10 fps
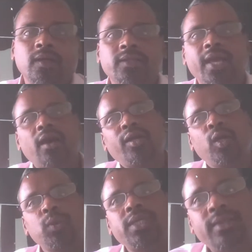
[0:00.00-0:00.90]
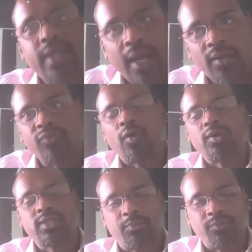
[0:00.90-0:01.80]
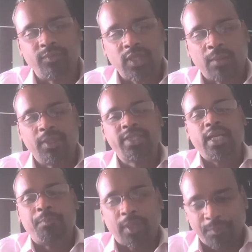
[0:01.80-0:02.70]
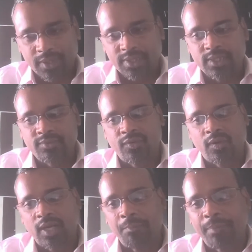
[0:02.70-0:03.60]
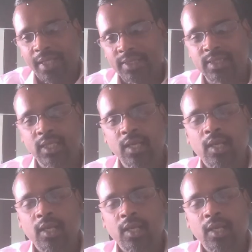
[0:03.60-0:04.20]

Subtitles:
they are using that for some commercial purpose for companies.